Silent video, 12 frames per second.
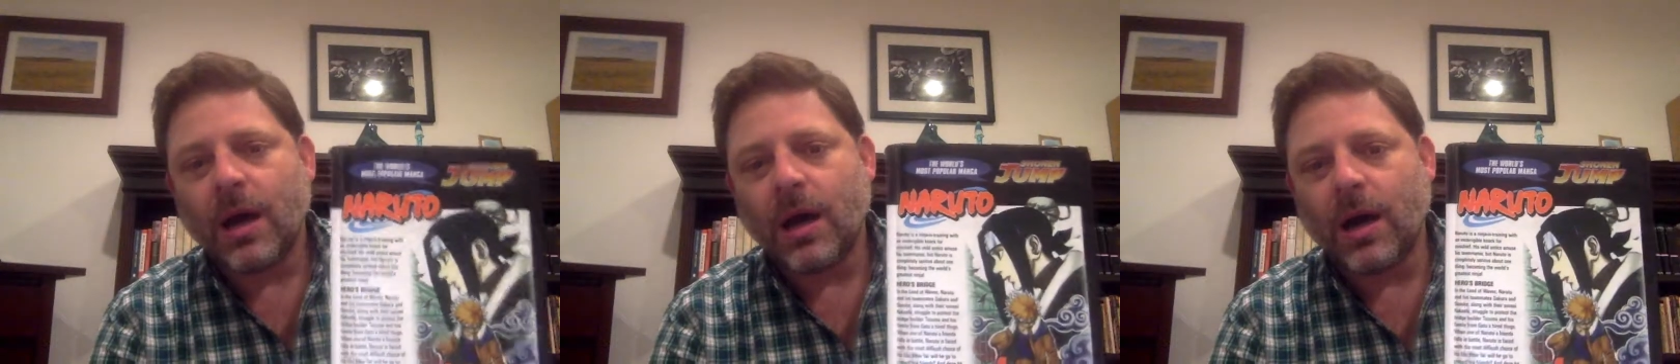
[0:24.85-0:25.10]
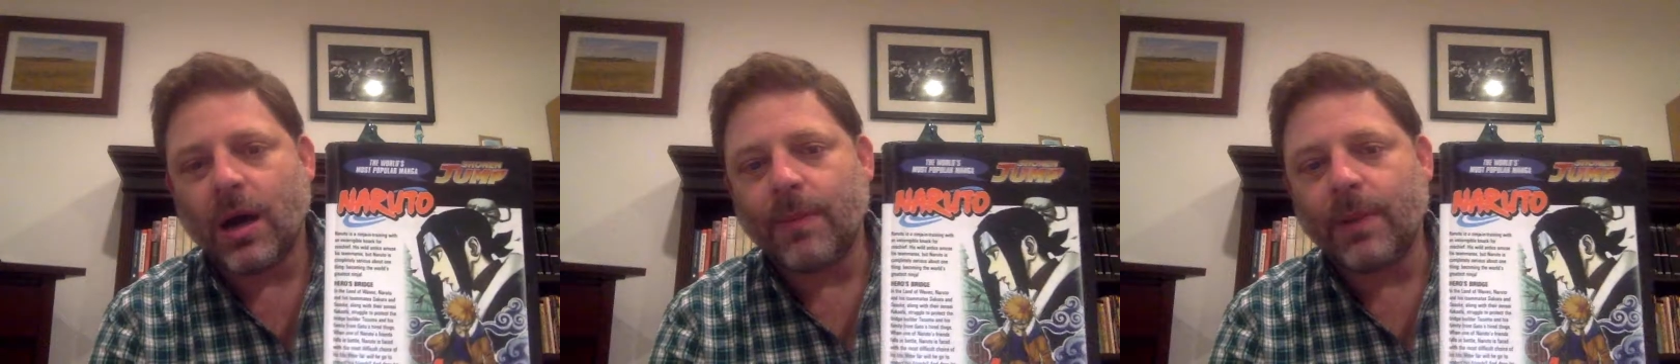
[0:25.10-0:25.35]

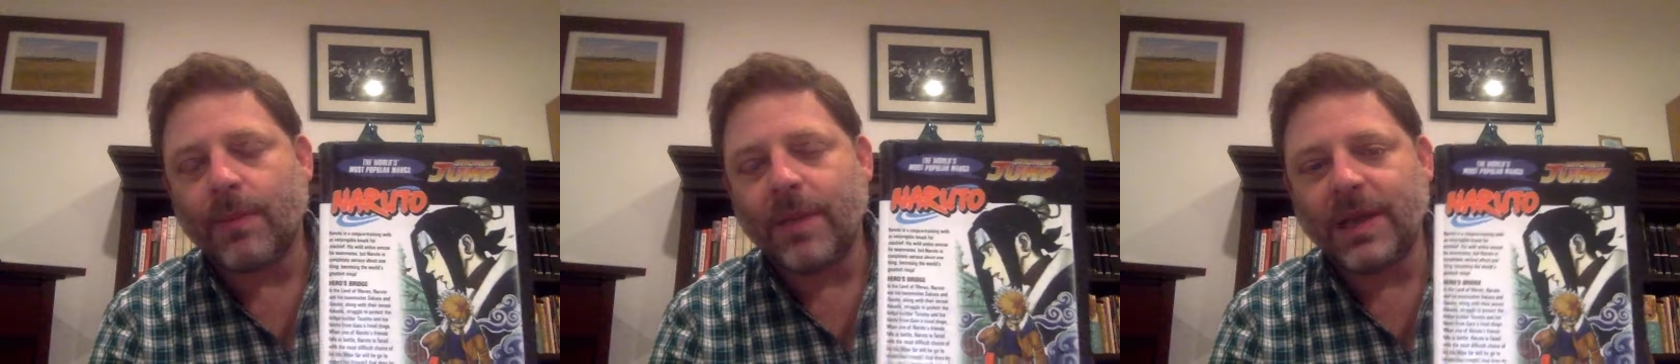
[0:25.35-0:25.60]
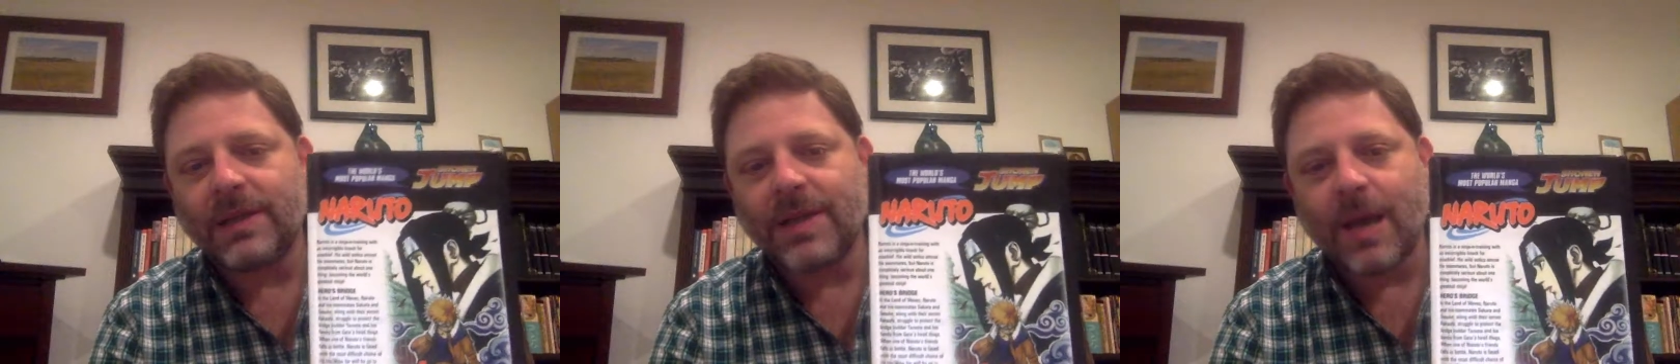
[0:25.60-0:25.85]
But
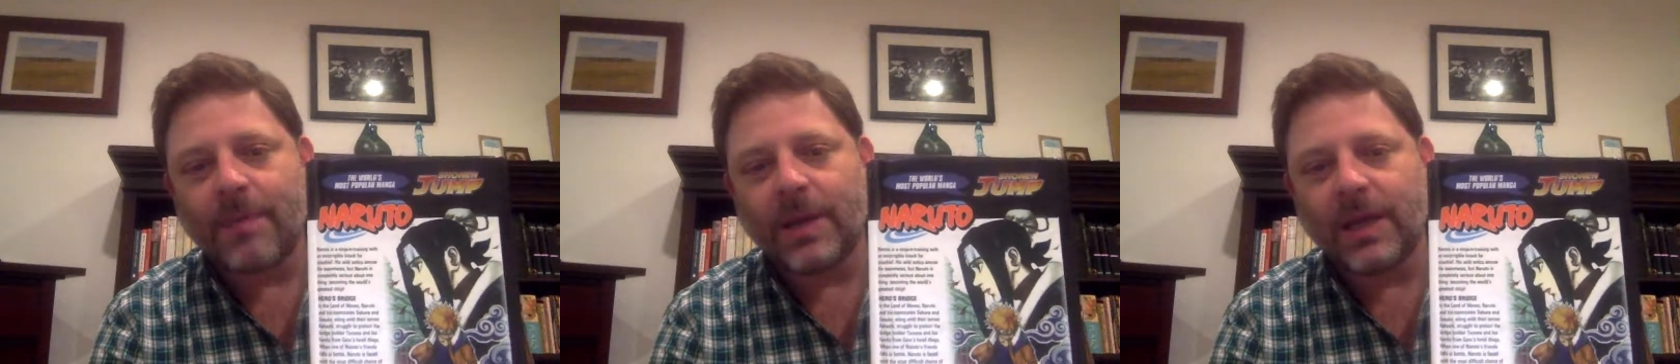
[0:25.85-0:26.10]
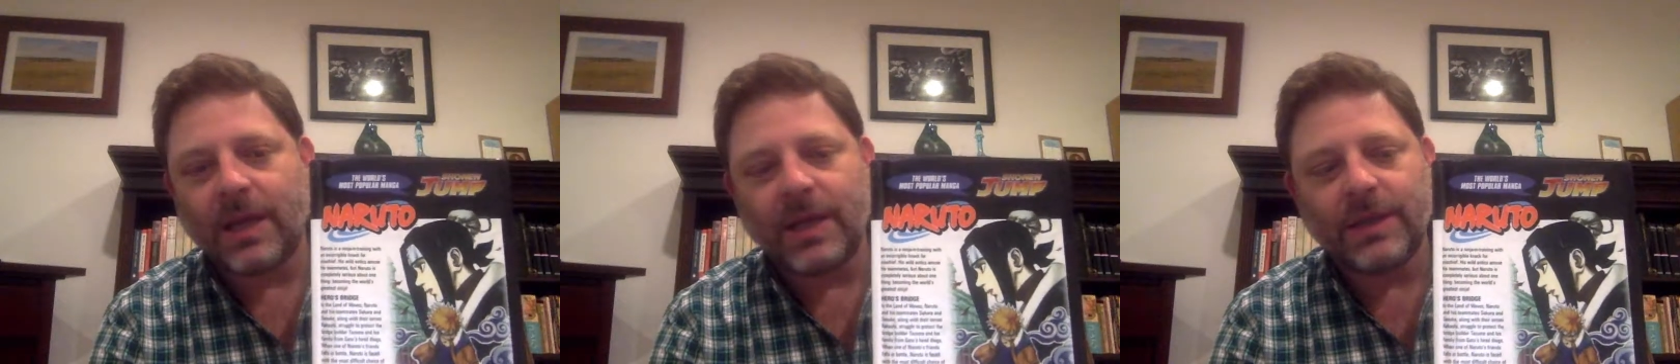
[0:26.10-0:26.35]
being
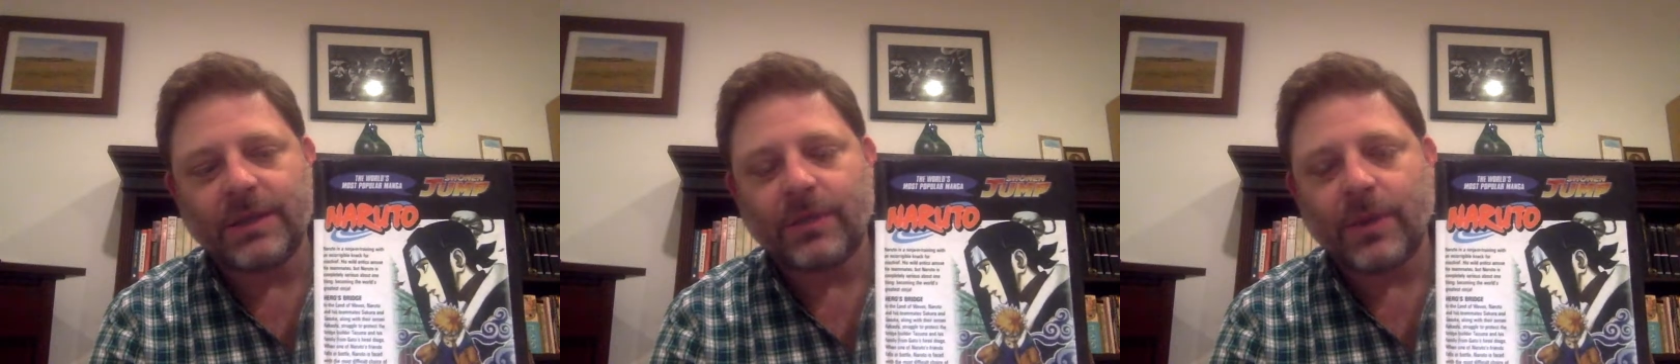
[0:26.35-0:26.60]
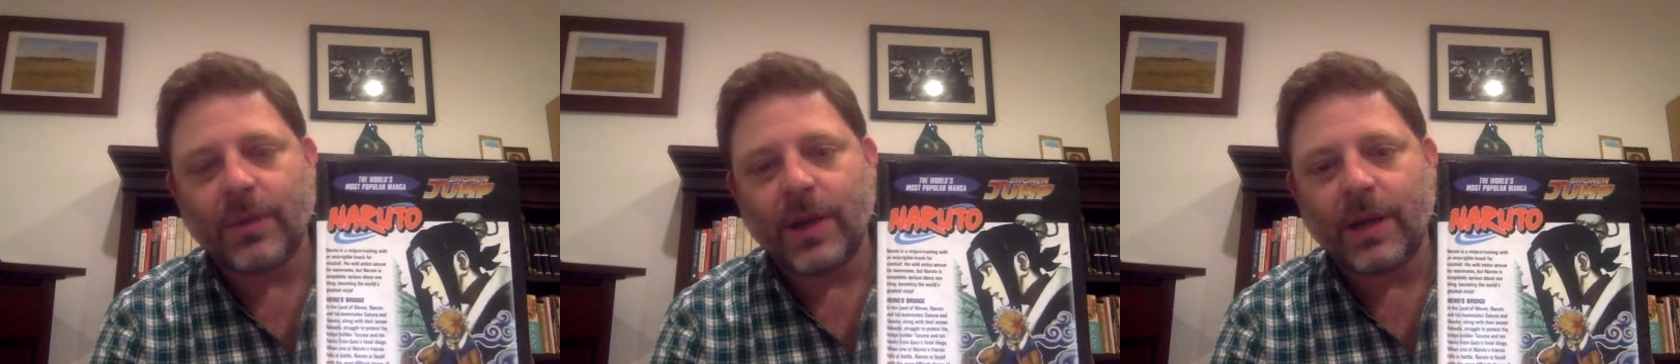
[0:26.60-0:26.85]
Japanese,
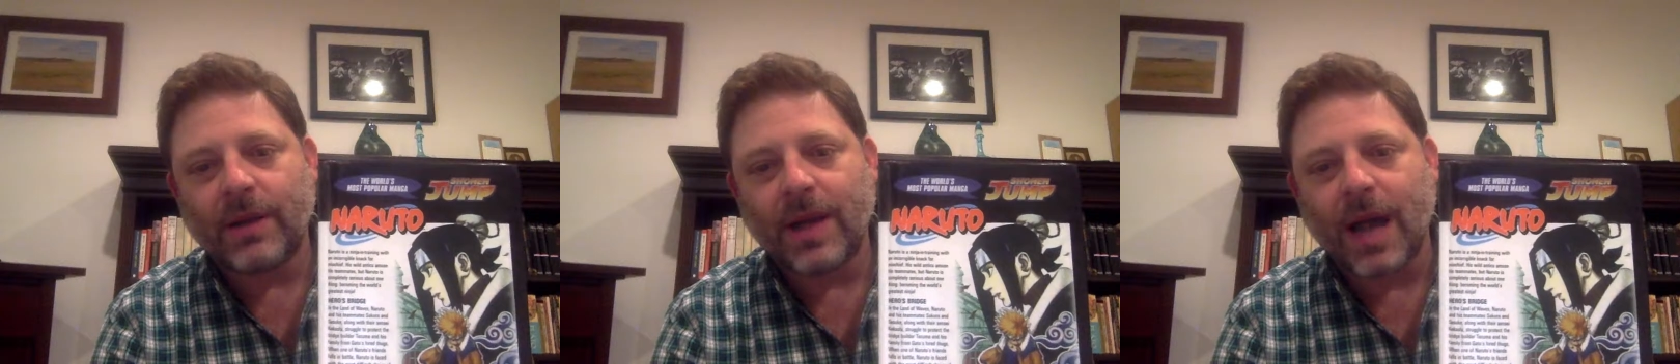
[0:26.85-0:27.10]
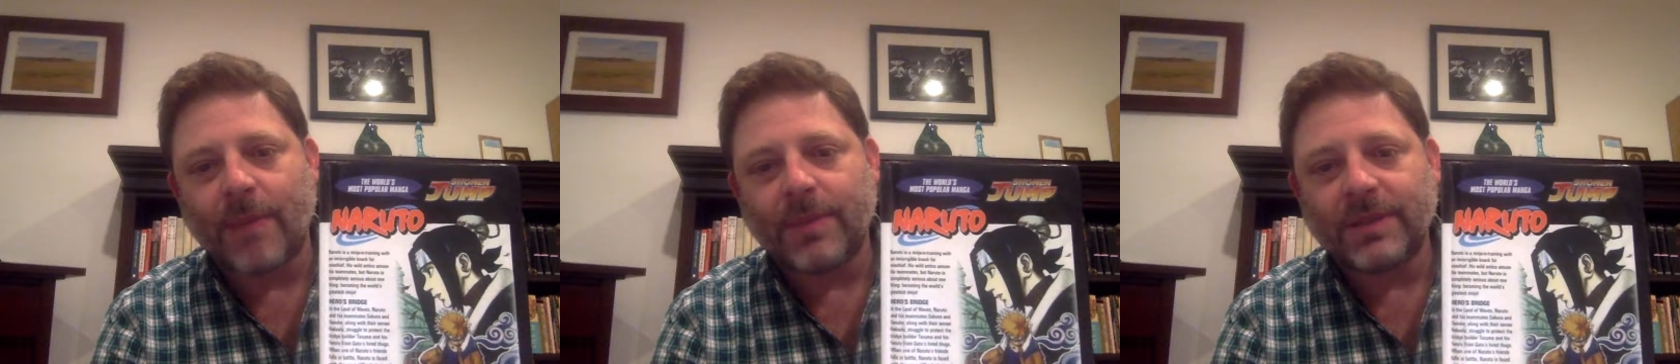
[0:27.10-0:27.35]
we read it
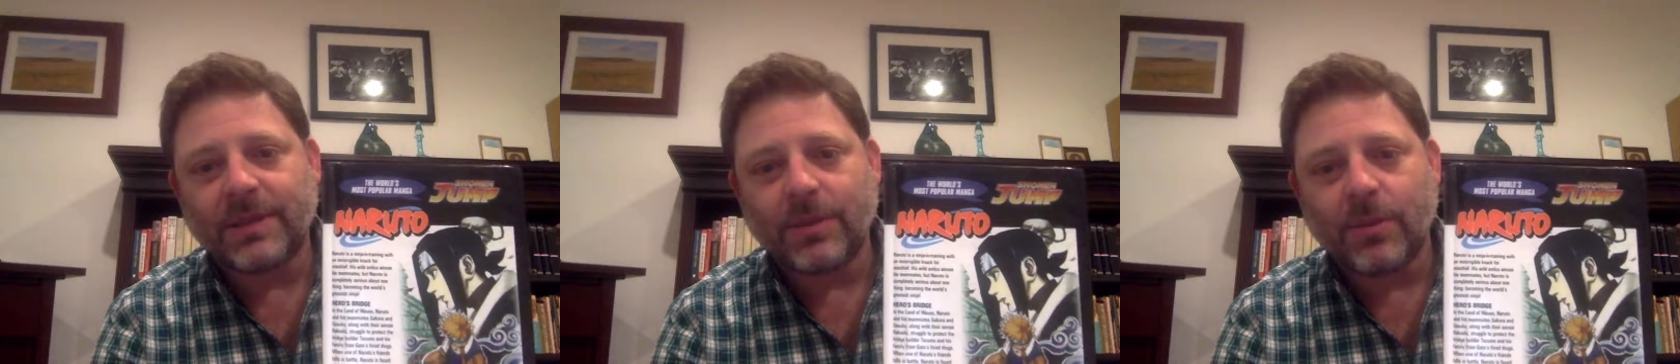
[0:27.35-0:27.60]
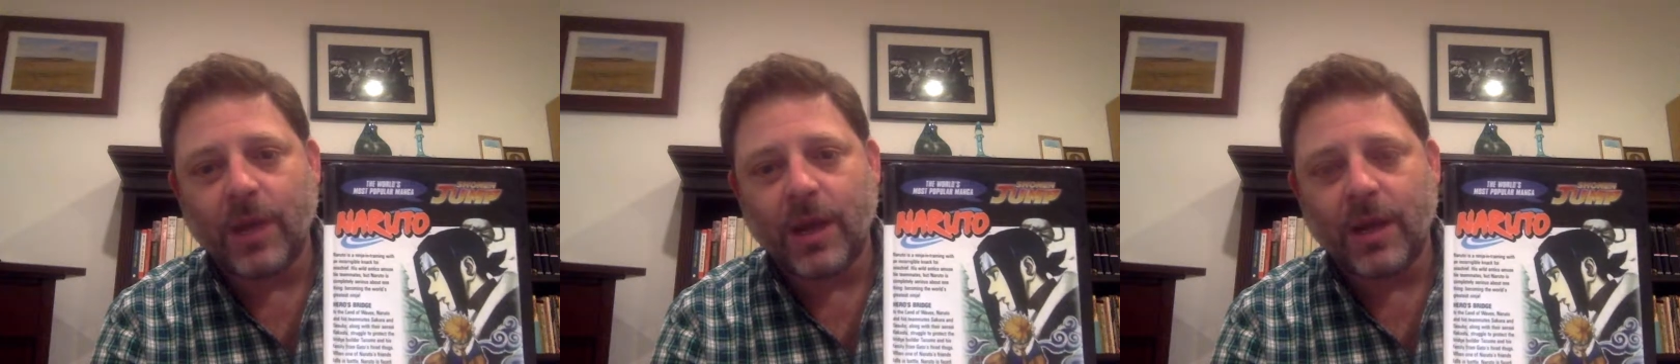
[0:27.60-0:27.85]
the
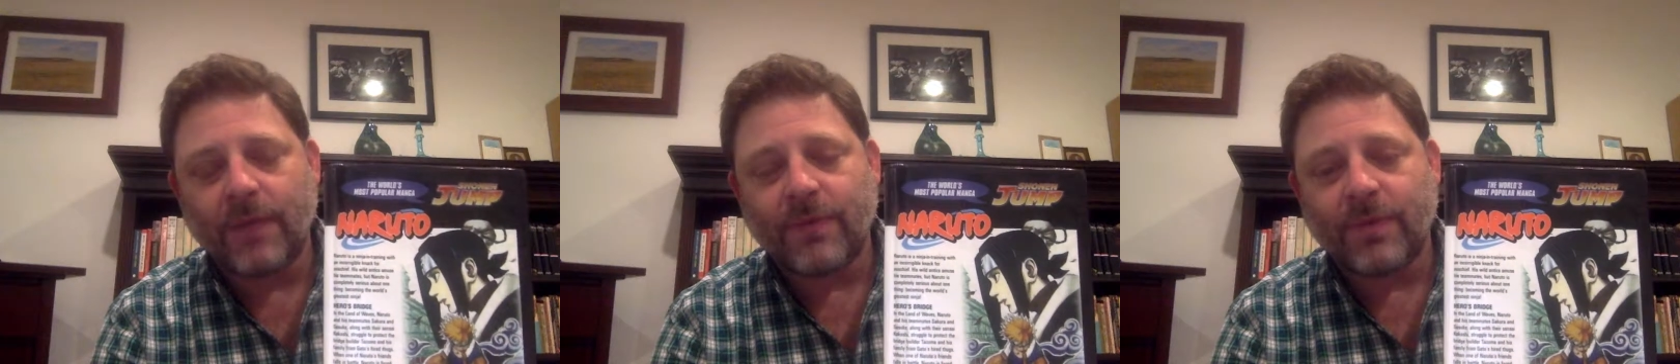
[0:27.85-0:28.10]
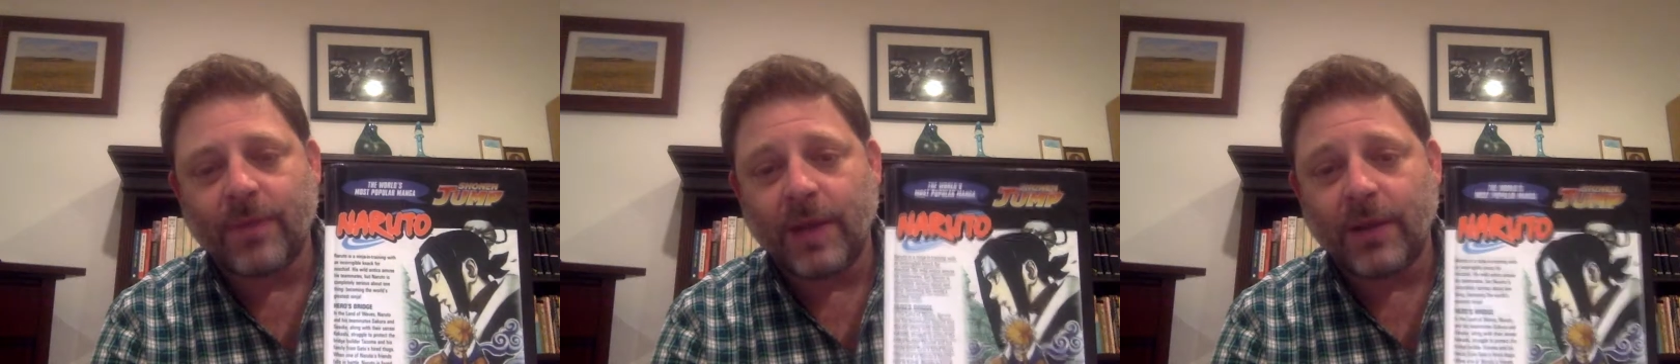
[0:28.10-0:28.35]
opposite way
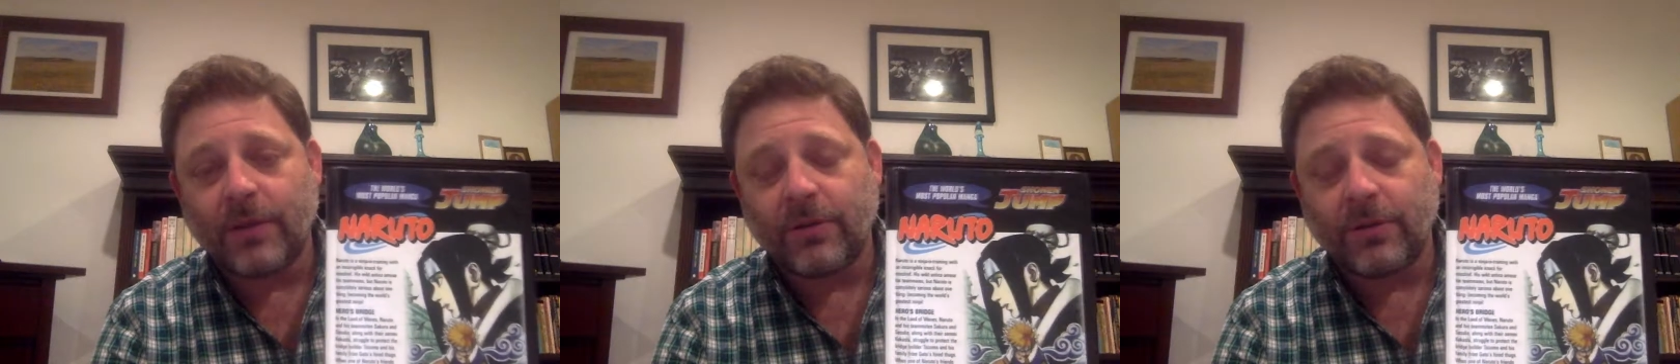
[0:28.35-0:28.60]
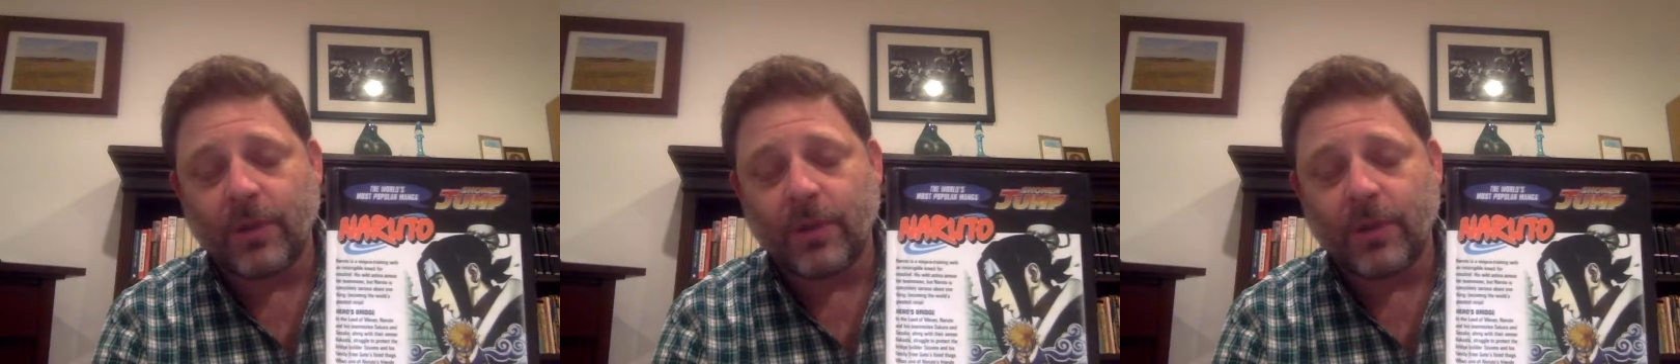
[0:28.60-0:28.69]
from English.